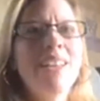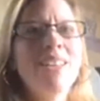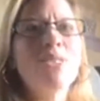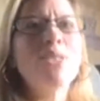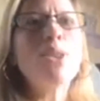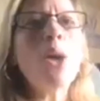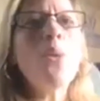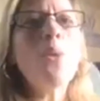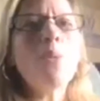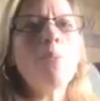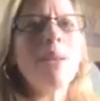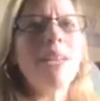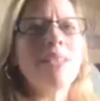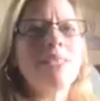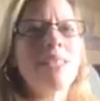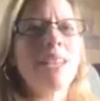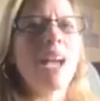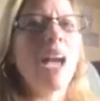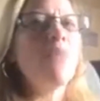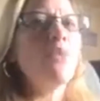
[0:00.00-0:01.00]
So
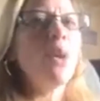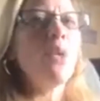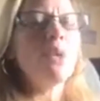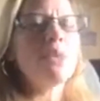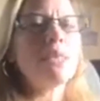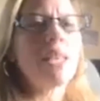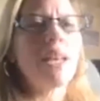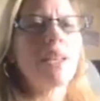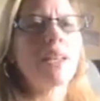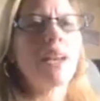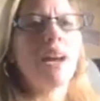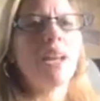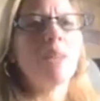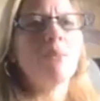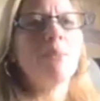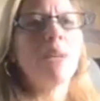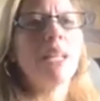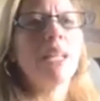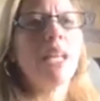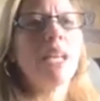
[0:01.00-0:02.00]
amazing. I've always had God
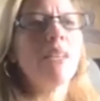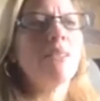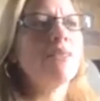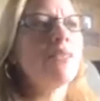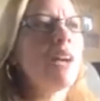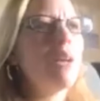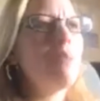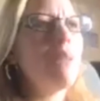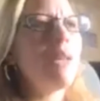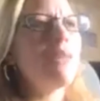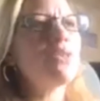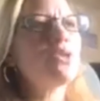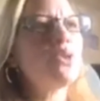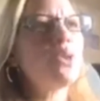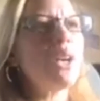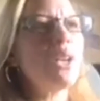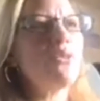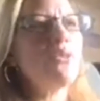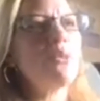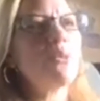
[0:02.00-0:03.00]
in my life. I may have
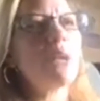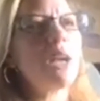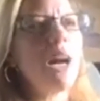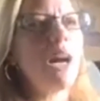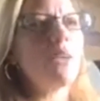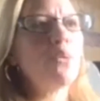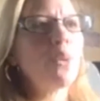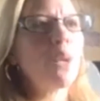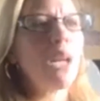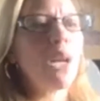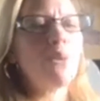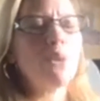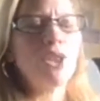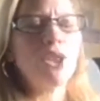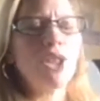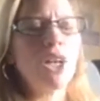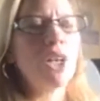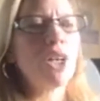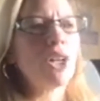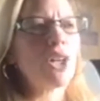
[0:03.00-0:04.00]
strayed from God when I
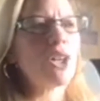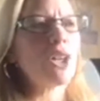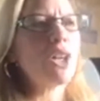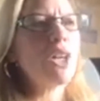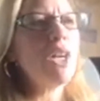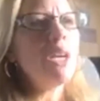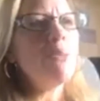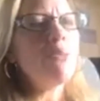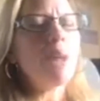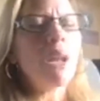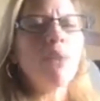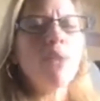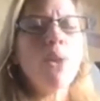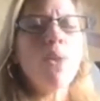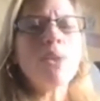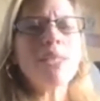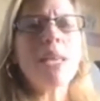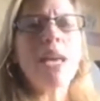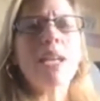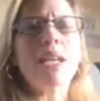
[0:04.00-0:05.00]
was younger, but I've
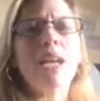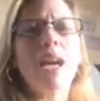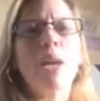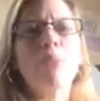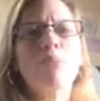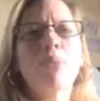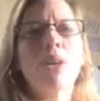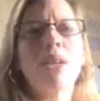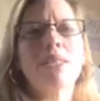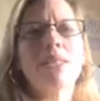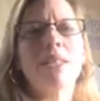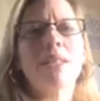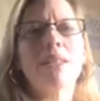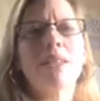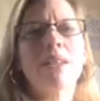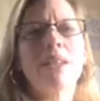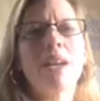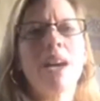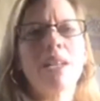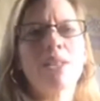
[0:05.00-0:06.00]
always had God present.
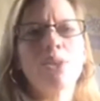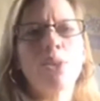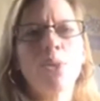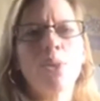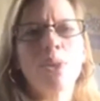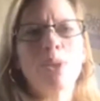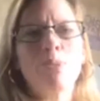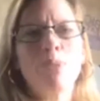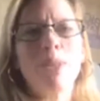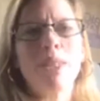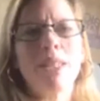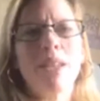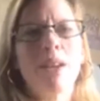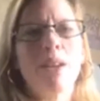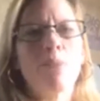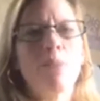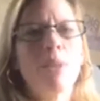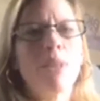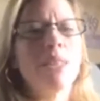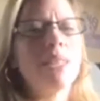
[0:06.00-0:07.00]
God's always been
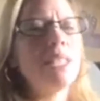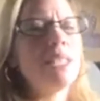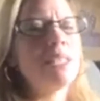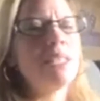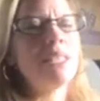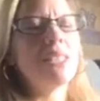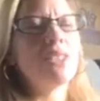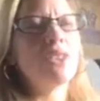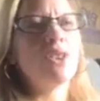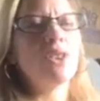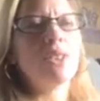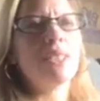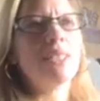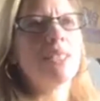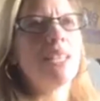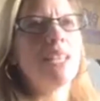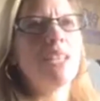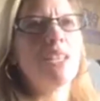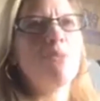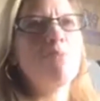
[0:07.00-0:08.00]
there. But this is
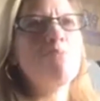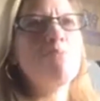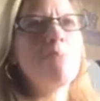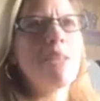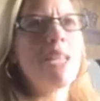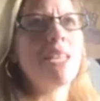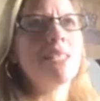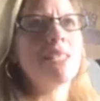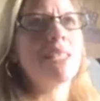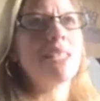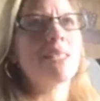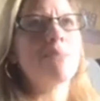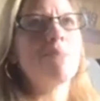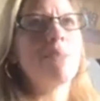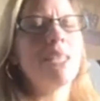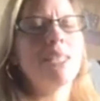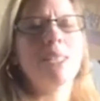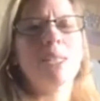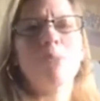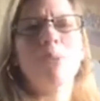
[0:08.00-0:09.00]
just an amazing,
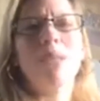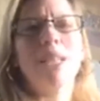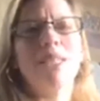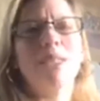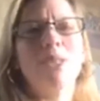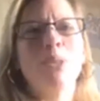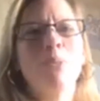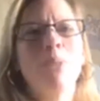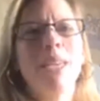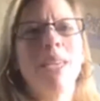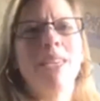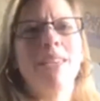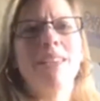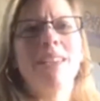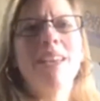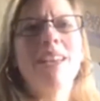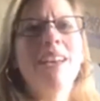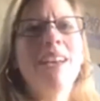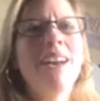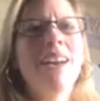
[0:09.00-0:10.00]
amazing place to be.
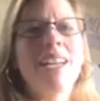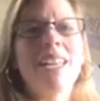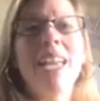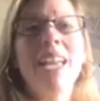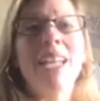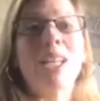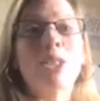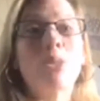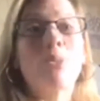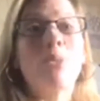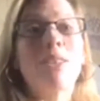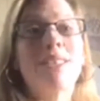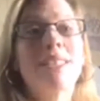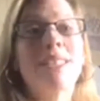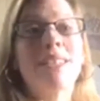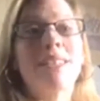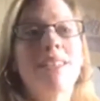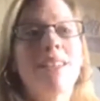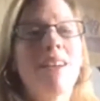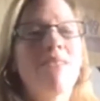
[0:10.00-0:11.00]
I can't
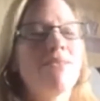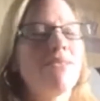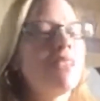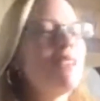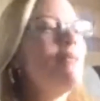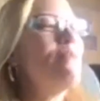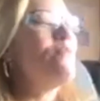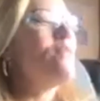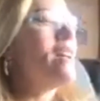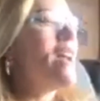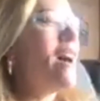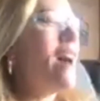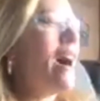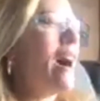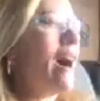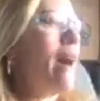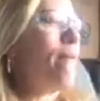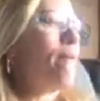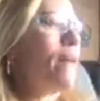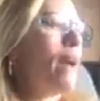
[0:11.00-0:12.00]
express it enough.
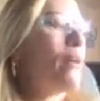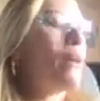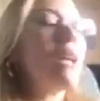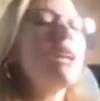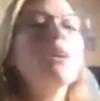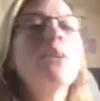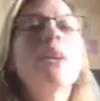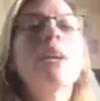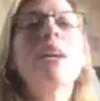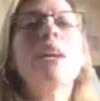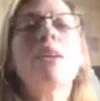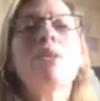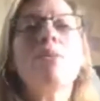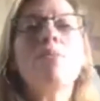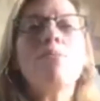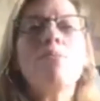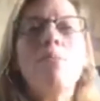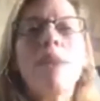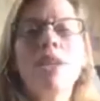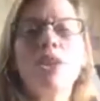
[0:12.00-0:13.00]
I'm going to
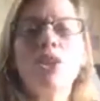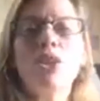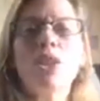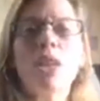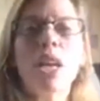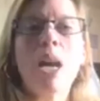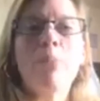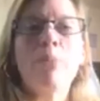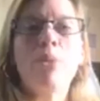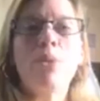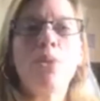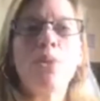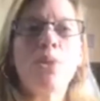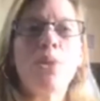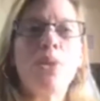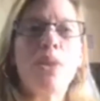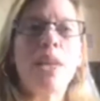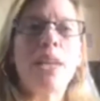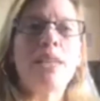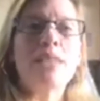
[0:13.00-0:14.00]
mention a couple
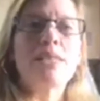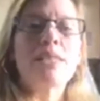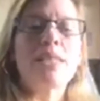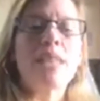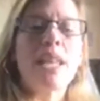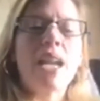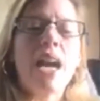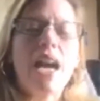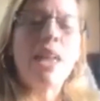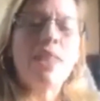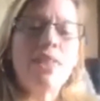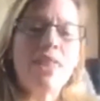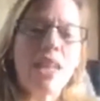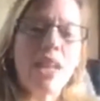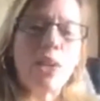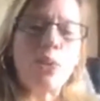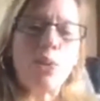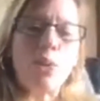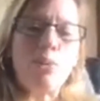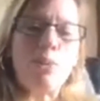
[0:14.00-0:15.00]
things that I
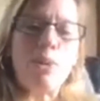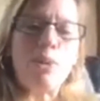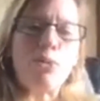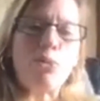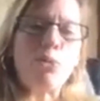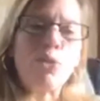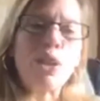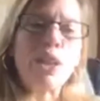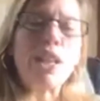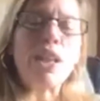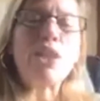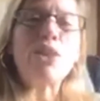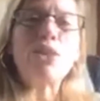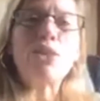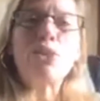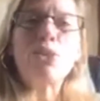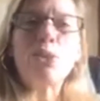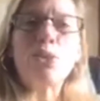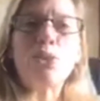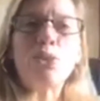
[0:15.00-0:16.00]
think would be really
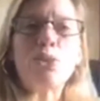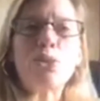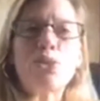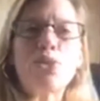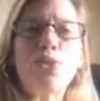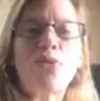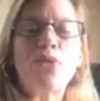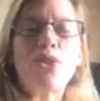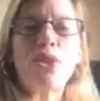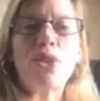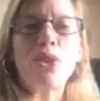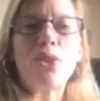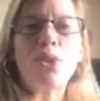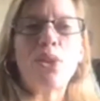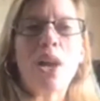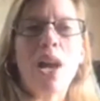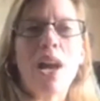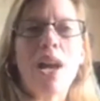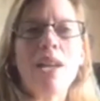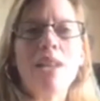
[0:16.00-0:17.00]
good tools for you
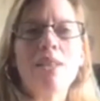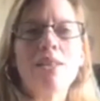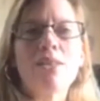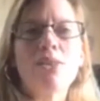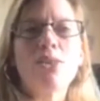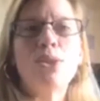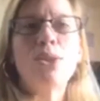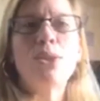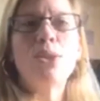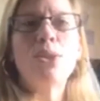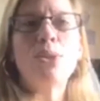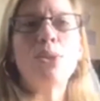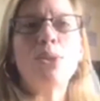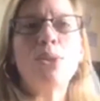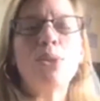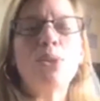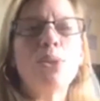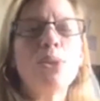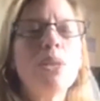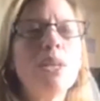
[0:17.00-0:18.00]
guys
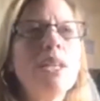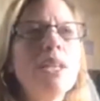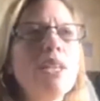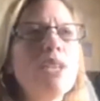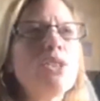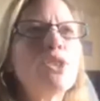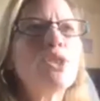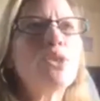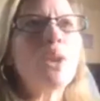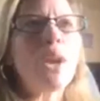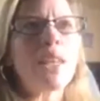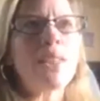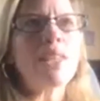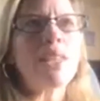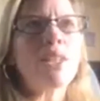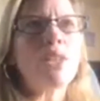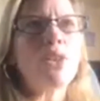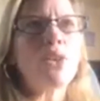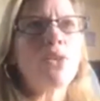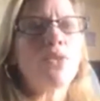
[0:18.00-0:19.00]
to
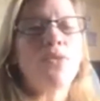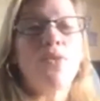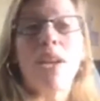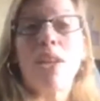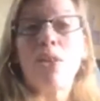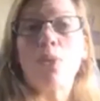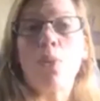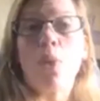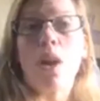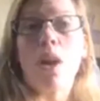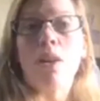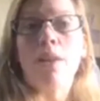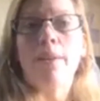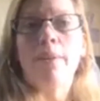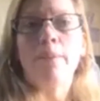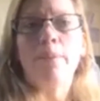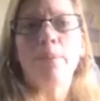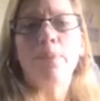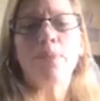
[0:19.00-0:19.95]
strengthen your faith walk.